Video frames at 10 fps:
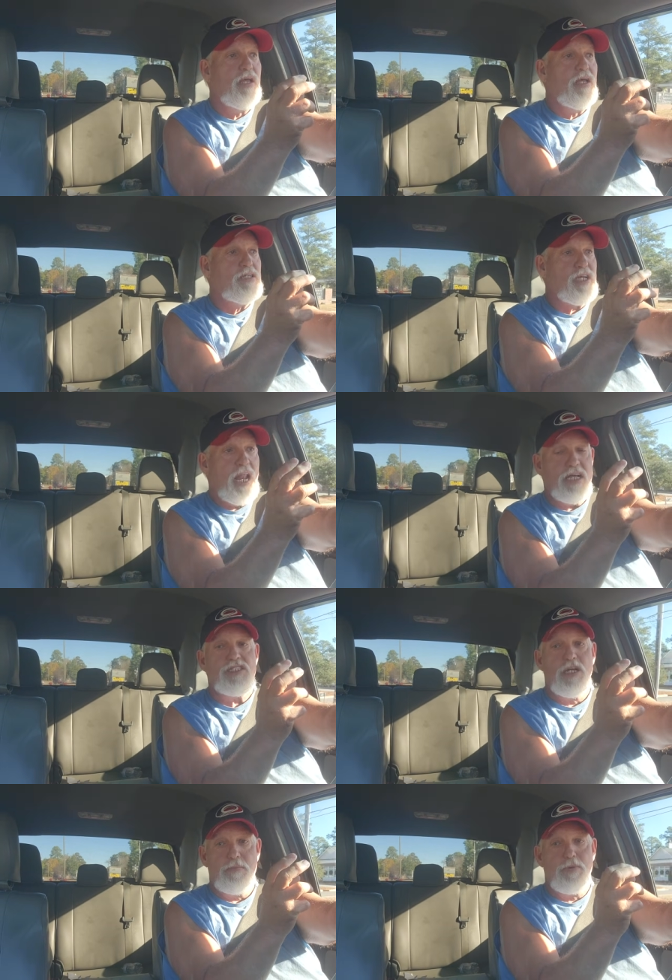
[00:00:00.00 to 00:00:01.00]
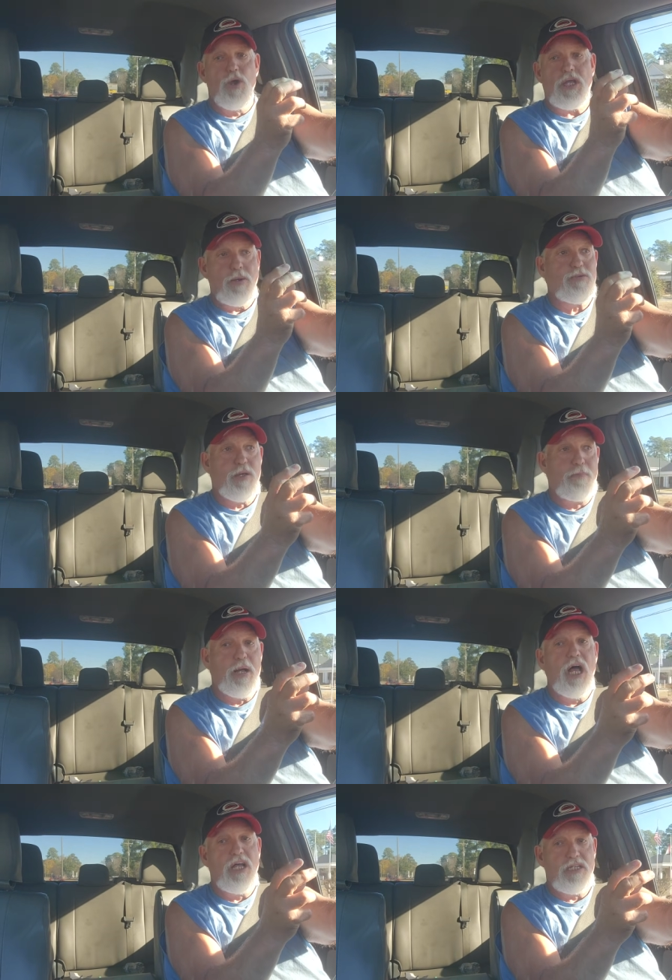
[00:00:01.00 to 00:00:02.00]
sound like something broke. It was a
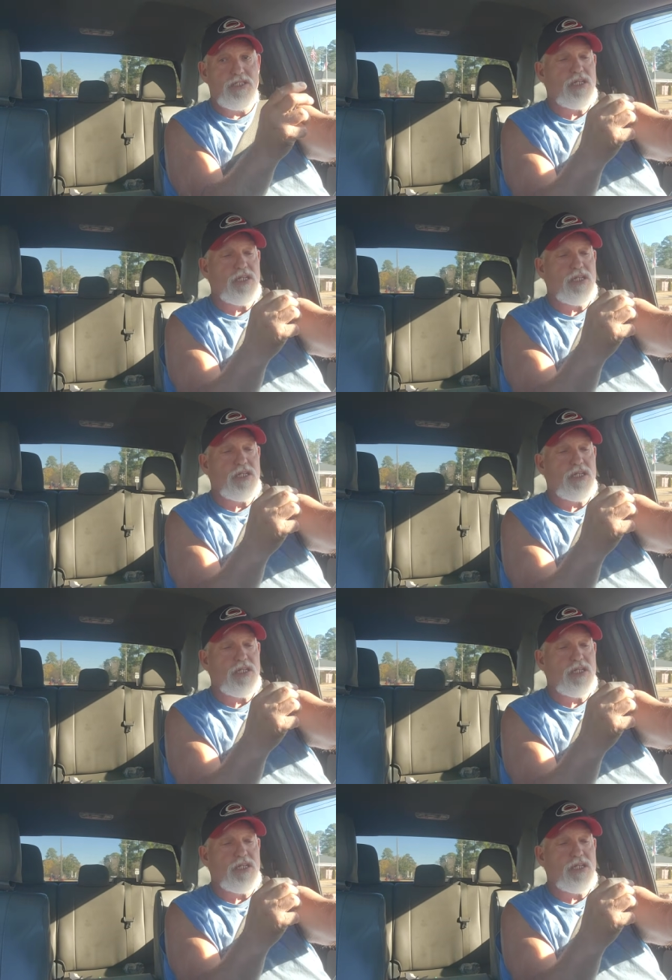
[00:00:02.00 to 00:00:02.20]
buzz,